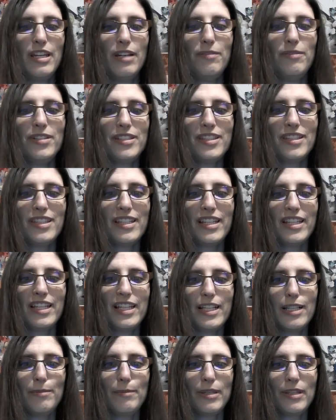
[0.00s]
What the
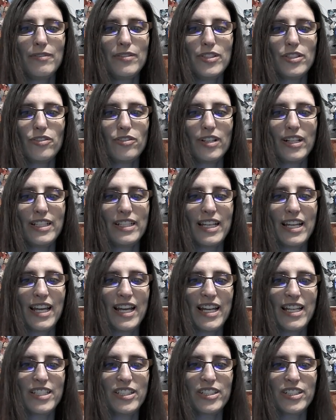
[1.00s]
hell am I even trying to
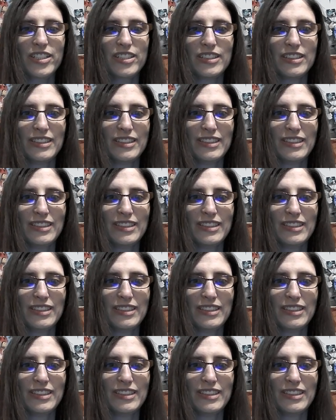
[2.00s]
ask her?